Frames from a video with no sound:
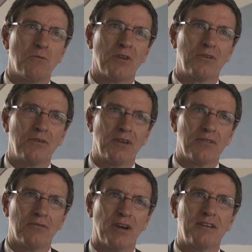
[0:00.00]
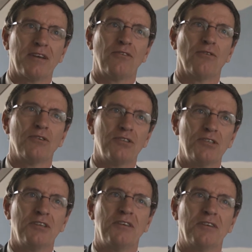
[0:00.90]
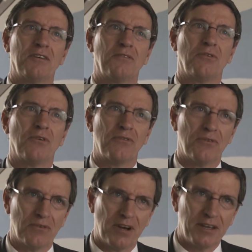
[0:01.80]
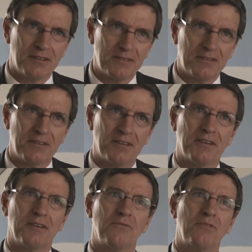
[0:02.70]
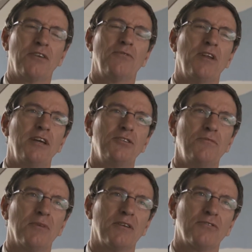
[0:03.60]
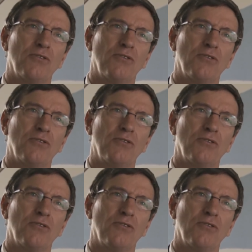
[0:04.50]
whether you get the right technology or the right regulation, but it's